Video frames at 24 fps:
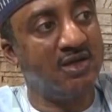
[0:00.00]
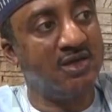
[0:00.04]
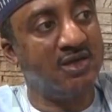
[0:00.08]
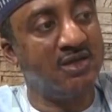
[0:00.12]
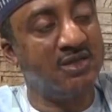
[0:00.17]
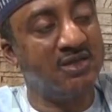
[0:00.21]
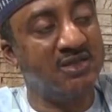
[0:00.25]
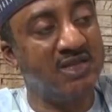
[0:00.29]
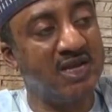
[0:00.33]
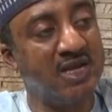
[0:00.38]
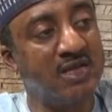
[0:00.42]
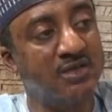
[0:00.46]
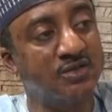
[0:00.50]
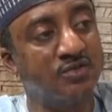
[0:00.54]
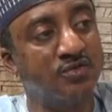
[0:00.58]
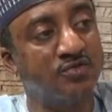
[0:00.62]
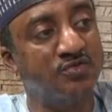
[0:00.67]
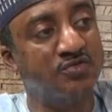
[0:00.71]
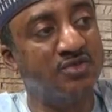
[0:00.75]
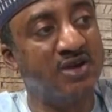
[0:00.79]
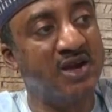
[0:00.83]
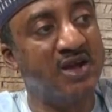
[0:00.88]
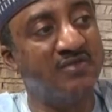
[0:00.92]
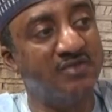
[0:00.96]
in terms
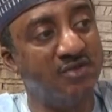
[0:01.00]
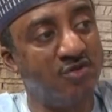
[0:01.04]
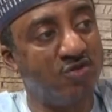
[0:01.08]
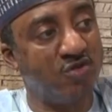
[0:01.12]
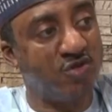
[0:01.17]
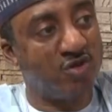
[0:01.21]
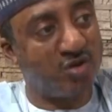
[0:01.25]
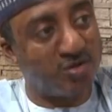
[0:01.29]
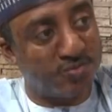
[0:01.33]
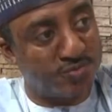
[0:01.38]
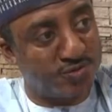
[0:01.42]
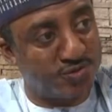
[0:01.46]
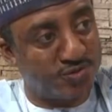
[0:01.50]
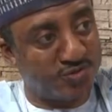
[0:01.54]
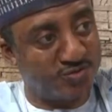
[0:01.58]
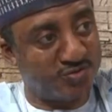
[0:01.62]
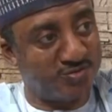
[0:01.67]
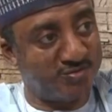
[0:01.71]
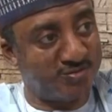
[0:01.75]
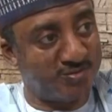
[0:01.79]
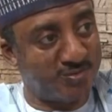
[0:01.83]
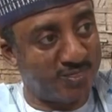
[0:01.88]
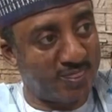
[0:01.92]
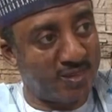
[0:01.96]
of driving corruption,
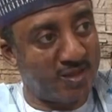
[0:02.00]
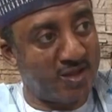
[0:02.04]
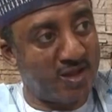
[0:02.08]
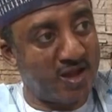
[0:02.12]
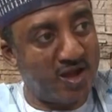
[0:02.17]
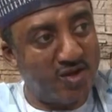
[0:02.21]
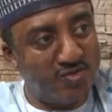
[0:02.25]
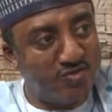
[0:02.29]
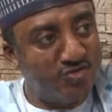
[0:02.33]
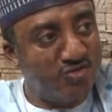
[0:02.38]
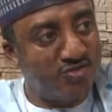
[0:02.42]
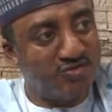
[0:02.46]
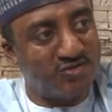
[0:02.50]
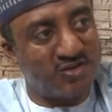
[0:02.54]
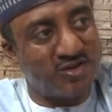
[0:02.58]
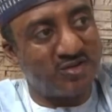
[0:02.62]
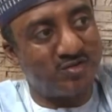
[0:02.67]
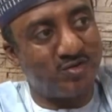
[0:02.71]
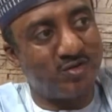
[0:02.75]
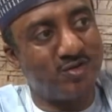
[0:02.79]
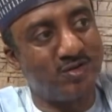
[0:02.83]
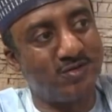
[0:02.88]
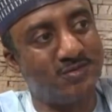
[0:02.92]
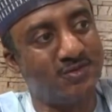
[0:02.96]
how do you
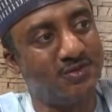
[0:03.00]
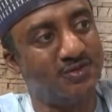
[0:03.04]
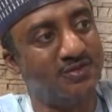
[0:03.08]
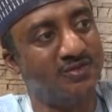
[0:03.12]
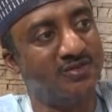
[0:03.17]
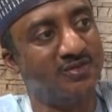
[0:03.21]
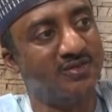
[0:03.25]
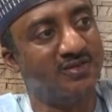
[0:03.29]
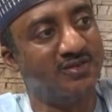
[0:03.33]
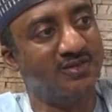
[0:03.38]
fight corruption?